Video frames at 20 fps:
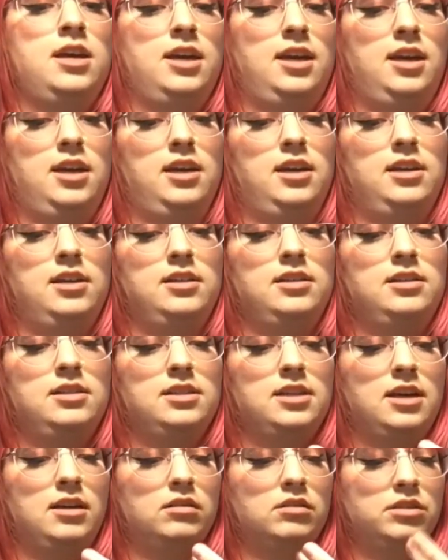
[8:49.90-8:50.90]
And
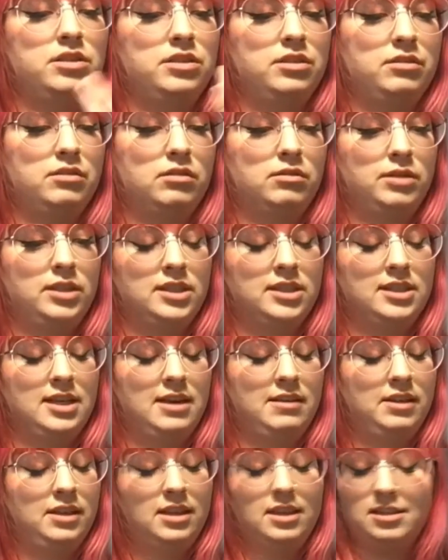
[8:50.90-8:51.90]
I also always
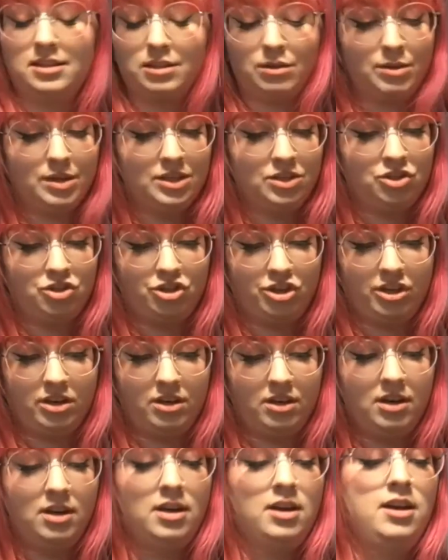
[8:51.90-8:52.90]
had this
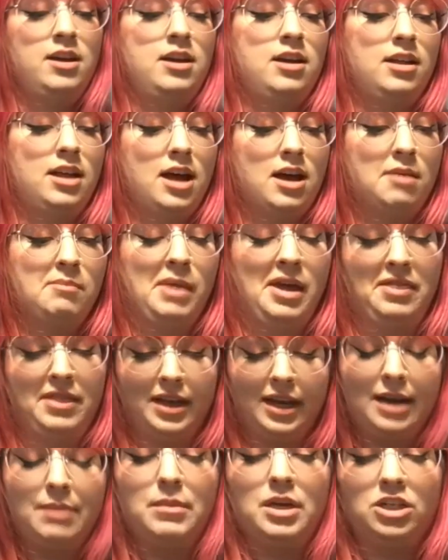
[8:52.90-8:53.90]
question, I
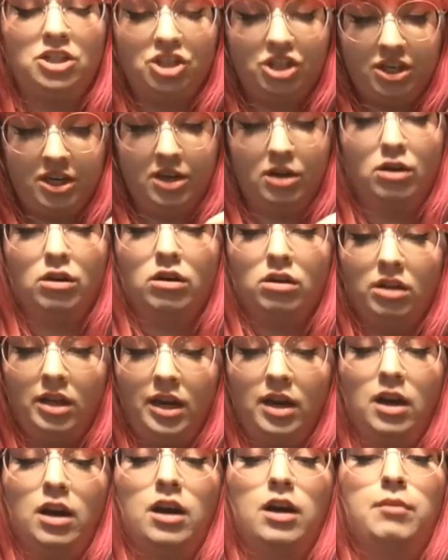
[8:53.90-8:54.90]
think I mentioned it
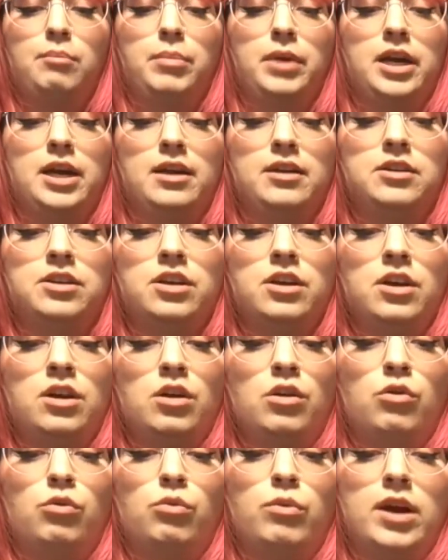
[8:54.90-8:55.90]
earlier, but
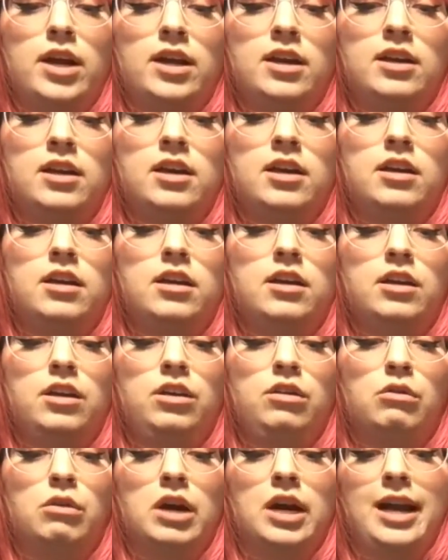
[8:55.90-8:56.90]
when
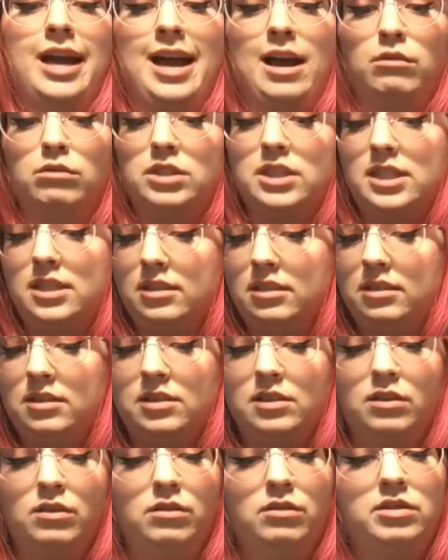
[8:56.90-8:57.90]
you are counting,
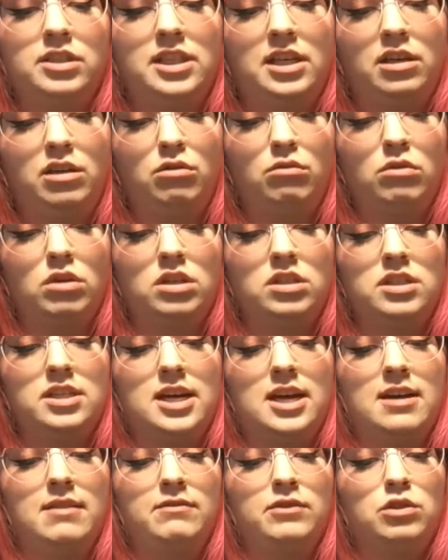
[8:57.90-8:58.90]
so say you want to
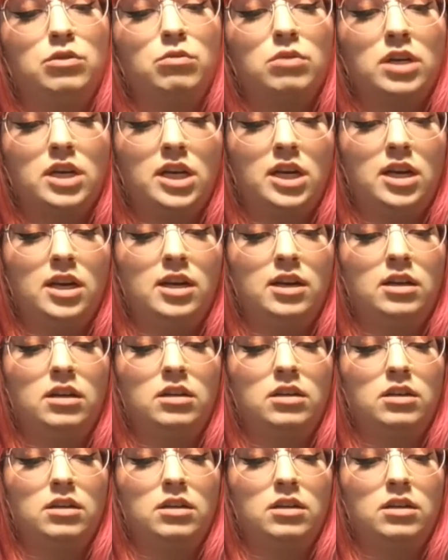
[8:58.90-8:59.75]
have 20,